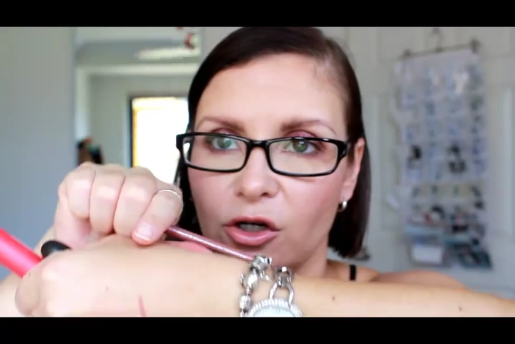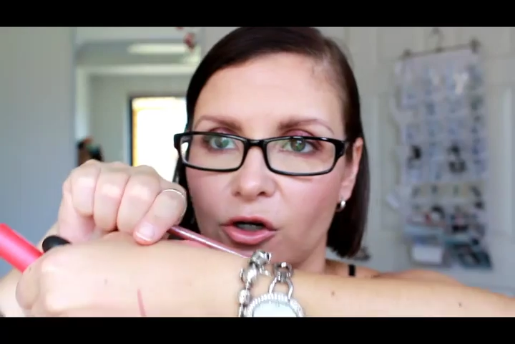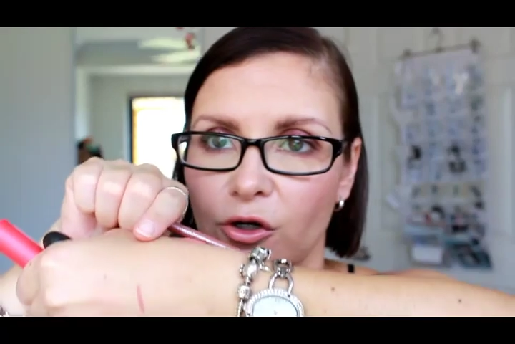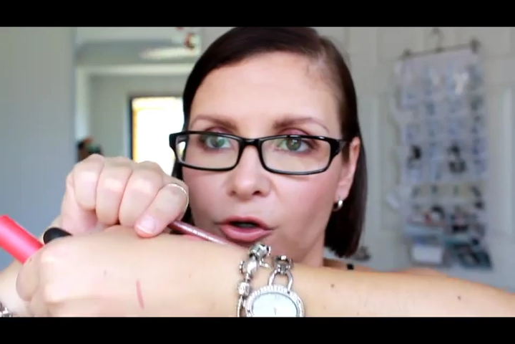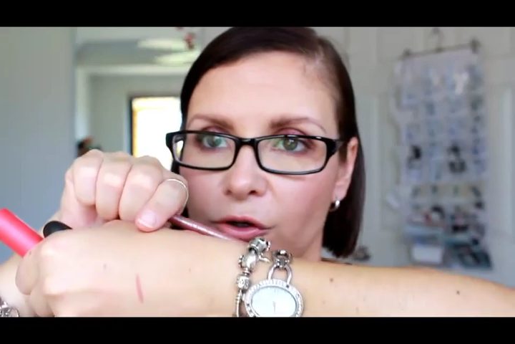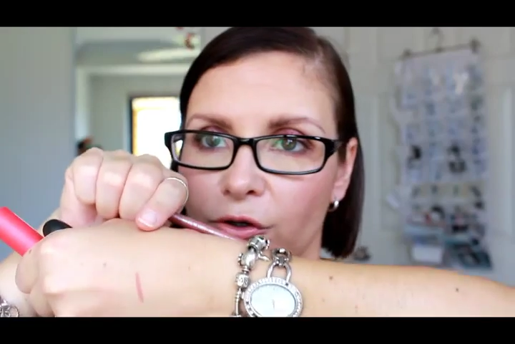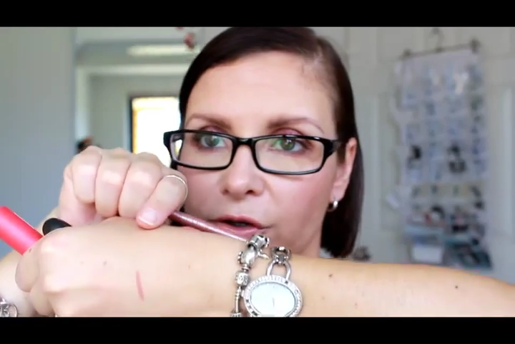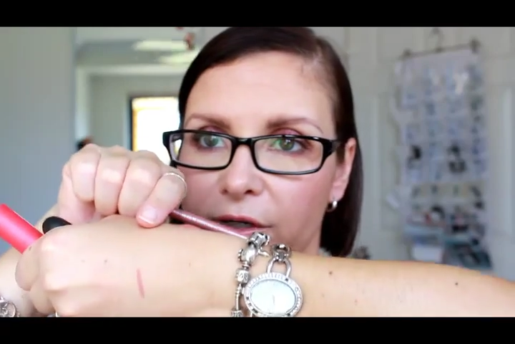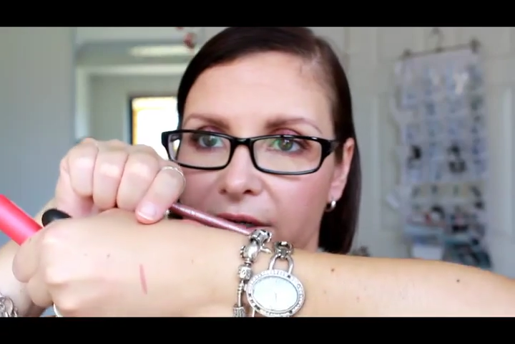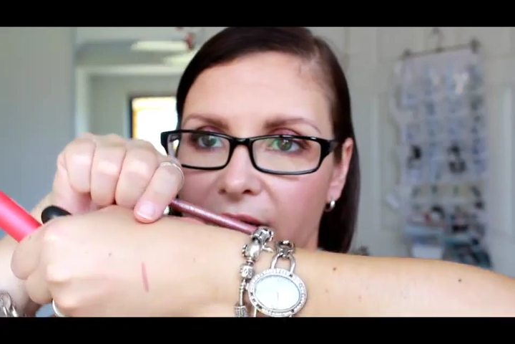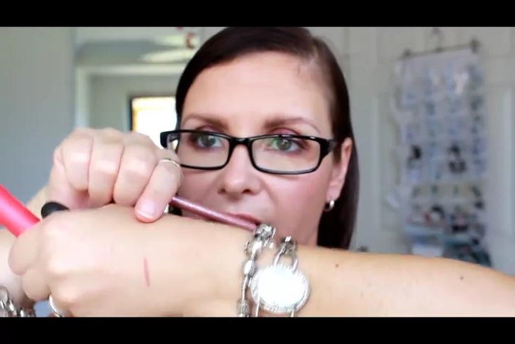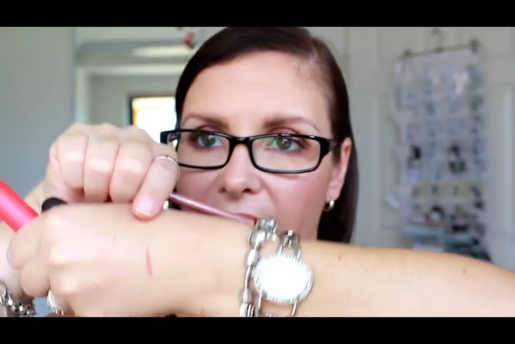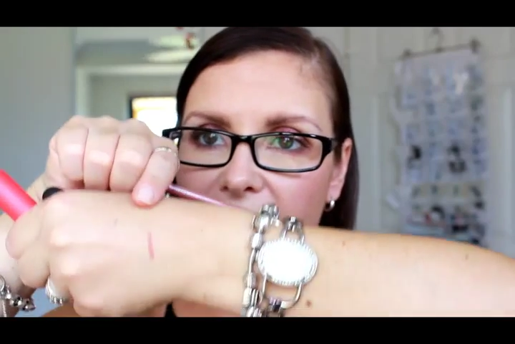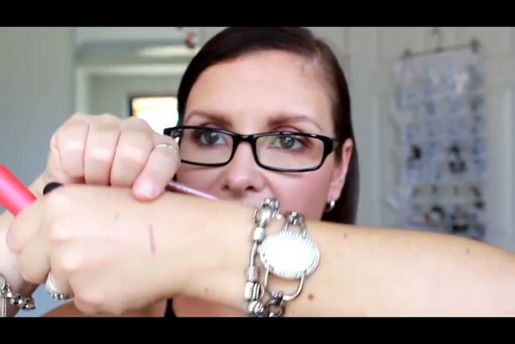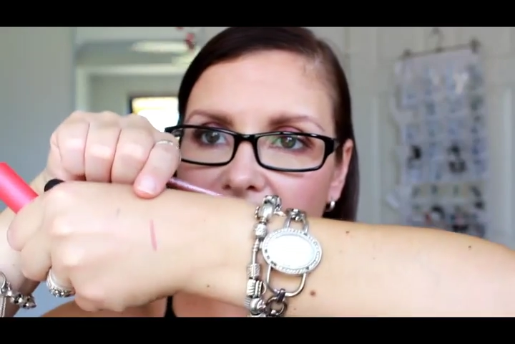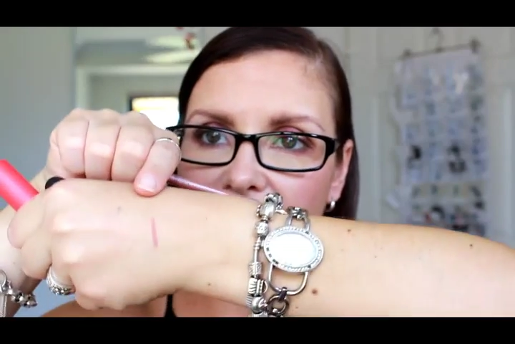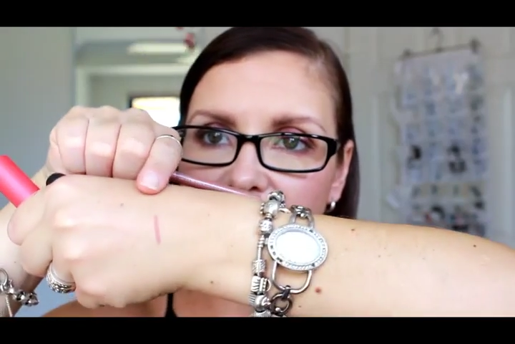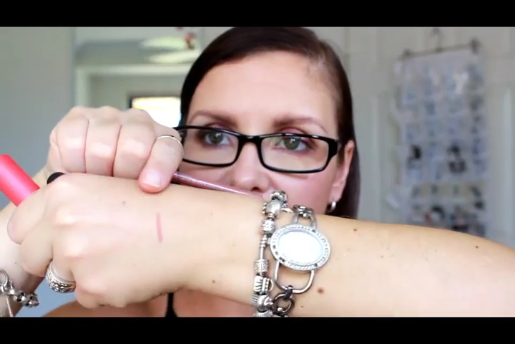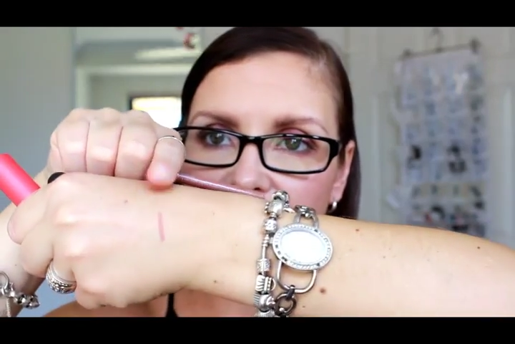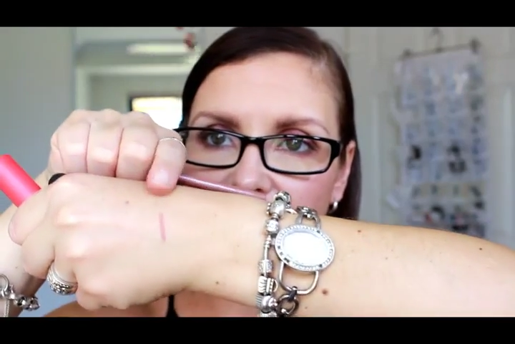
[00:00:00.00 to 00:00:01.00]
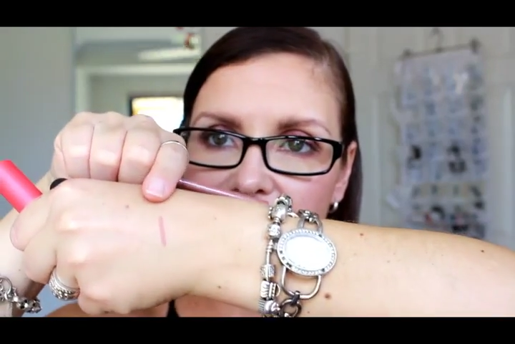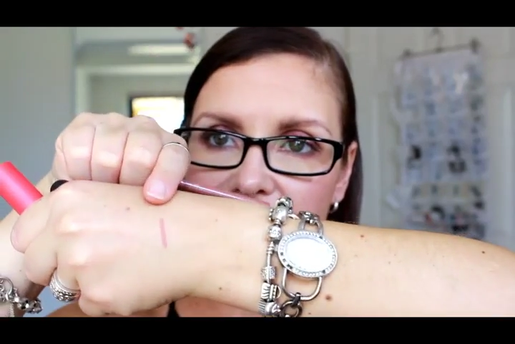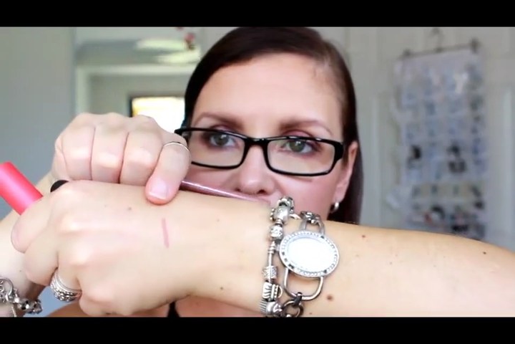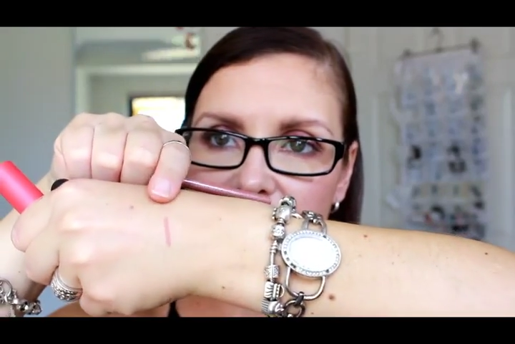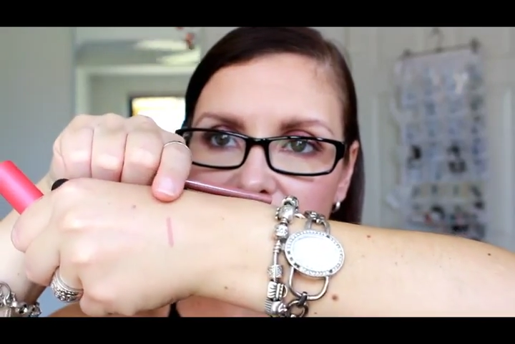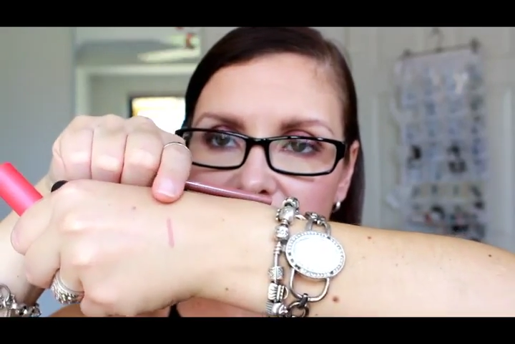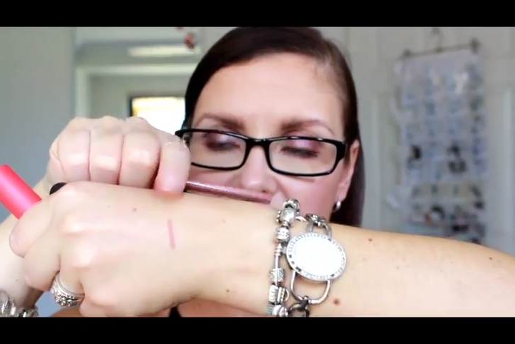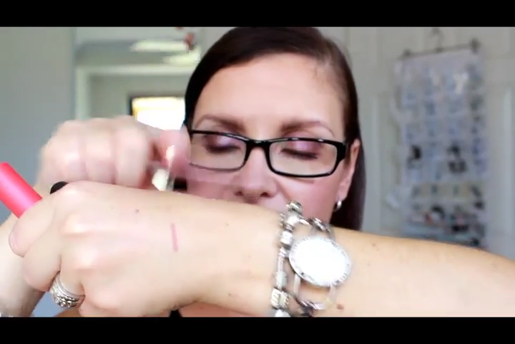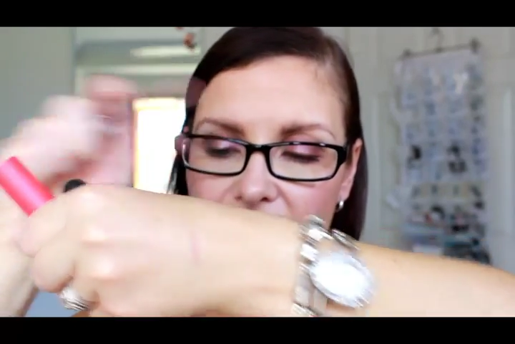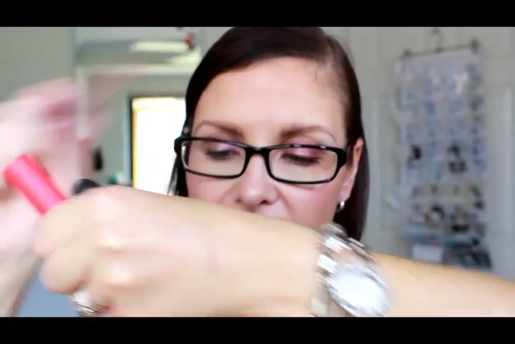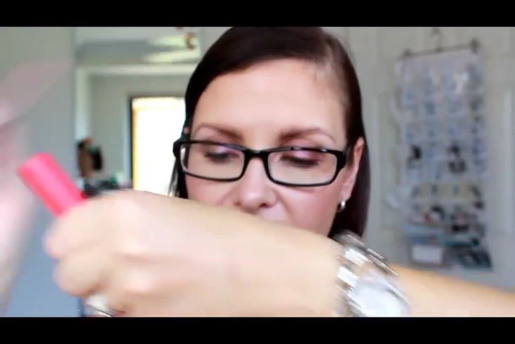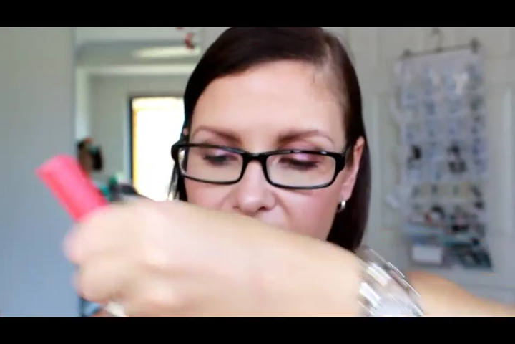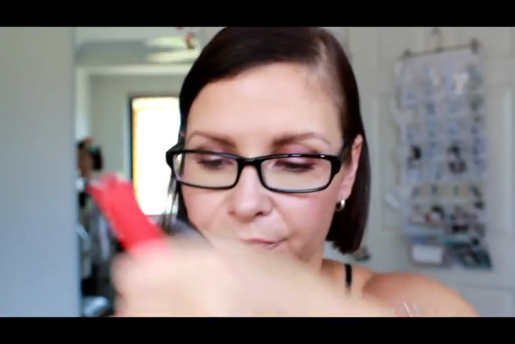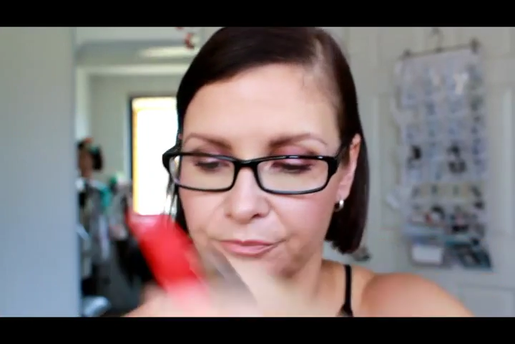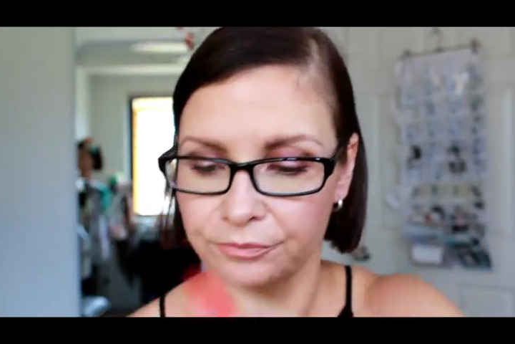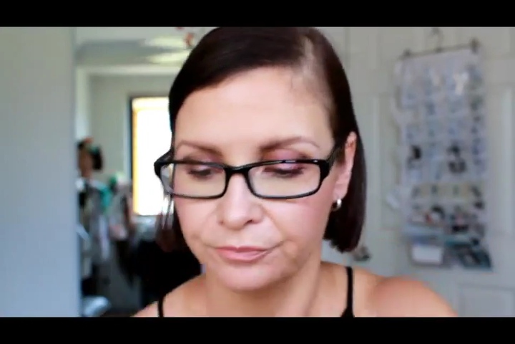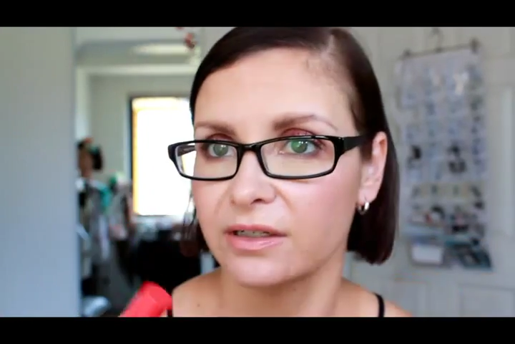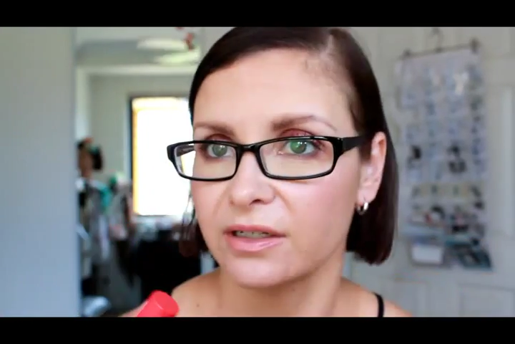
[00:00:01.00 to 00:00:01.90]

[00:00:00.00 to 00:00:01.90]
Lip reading: nude colour. That's it there.